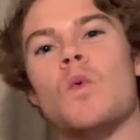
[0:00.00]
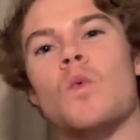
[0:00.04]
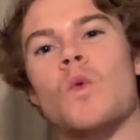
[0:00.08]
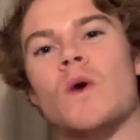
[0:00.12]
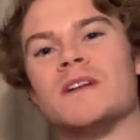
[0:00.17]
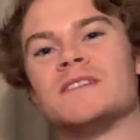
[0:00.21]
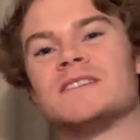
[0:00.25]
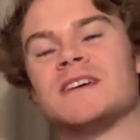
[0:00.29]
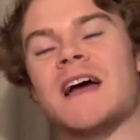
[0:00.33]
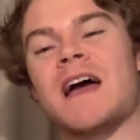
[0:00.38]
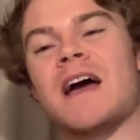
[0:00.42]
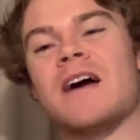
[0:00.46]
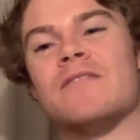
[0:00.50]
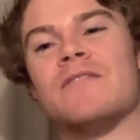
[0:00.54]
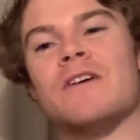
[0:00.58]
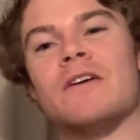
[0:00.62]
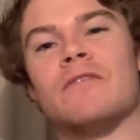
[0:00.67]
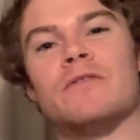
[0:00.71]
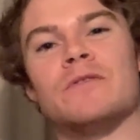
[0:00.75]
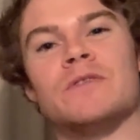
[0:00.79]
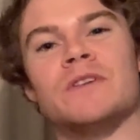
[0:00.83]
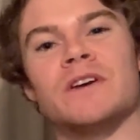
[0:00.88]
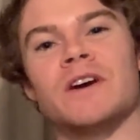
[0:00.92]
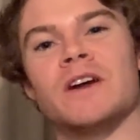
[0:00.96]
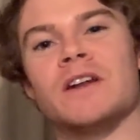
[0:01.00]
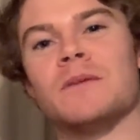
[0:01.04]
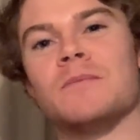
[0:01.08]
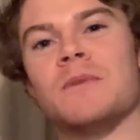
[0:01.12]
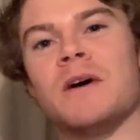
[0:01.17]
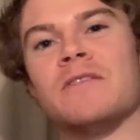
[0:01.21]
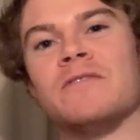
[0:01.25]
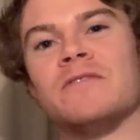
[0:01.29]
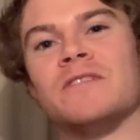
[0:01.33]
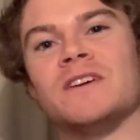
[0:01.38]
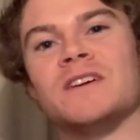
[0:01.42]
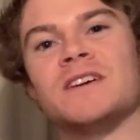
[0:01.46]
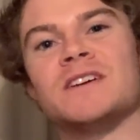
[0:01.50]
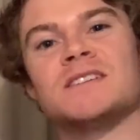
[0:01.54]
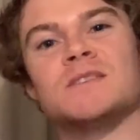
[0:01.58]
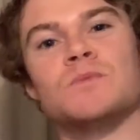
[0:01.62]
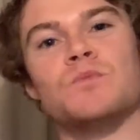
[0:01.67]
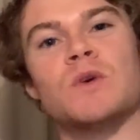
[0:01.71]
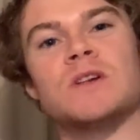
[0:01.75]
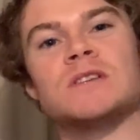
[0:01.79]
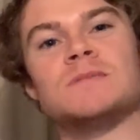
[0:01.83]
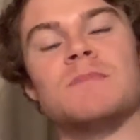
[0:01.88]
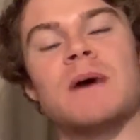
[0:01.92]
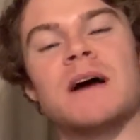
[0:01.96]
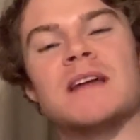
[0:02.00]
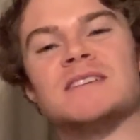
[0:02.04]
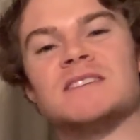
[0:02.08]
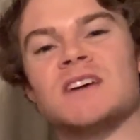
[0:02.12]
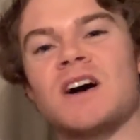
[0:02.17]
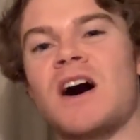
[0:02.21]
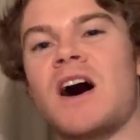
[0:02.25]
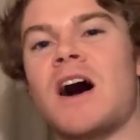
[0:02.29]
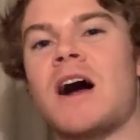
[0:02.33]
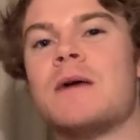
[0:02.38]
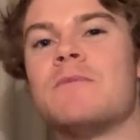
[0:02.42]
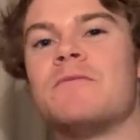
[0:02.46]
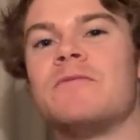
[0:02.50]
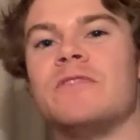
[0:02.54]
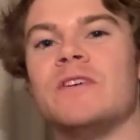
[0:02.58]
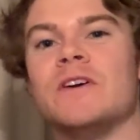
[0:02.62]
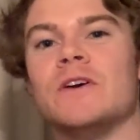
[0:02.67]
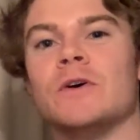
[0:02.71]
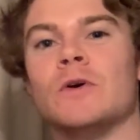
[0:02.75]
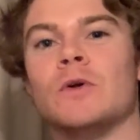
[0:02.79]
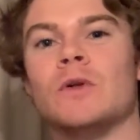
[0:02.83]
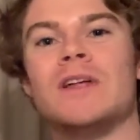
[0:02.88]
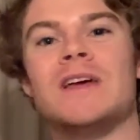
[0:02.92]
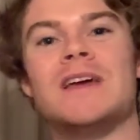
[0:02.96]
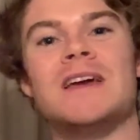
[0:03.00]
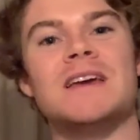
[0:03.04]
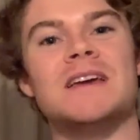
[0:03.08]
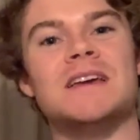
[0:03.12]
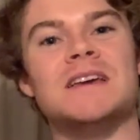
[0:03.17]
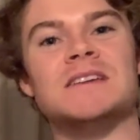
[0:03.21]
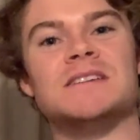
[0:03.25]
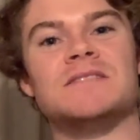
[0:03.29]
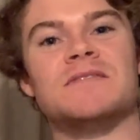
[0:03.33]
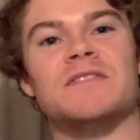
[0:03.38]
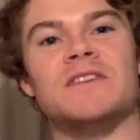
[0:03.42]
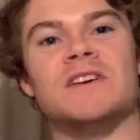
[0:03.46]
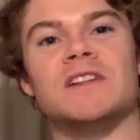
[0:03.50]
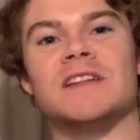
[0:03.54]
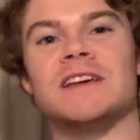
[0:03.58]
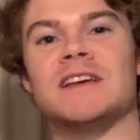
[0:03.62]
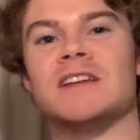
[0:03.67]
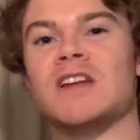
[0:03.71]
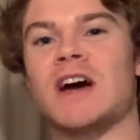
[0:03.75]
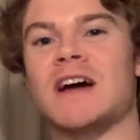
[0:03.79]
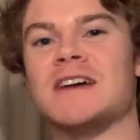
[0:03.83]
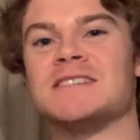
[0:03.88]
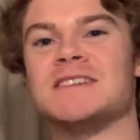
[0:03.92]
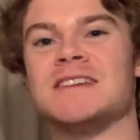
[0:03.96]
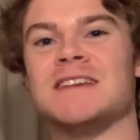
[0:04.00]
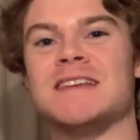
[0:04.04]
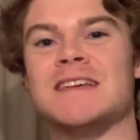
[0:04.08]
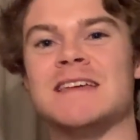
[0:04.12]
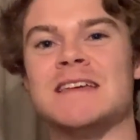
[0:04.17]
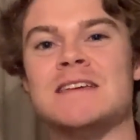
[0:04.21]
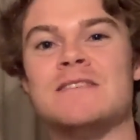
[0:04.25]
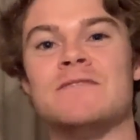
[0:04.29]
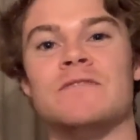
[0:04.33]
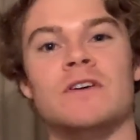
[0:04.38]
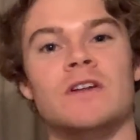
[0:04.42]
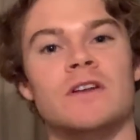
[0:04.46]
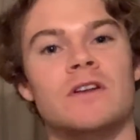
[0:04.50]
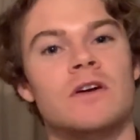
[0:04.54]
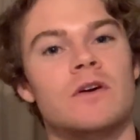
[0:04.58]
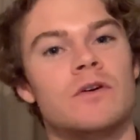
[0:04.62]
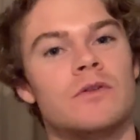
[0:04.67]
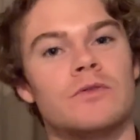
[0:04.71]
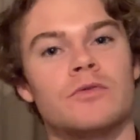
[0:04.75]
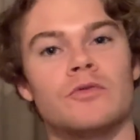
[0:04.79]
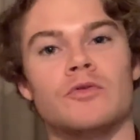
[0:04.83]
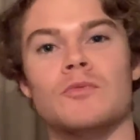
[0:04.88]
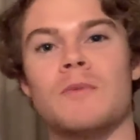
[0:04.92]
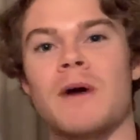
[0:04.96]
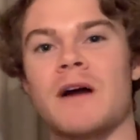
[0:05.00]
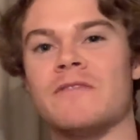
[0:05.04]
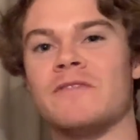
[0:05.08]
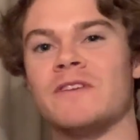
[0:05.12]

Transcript: once I have everything under my fingers and once my time feel is feeling nice and even through my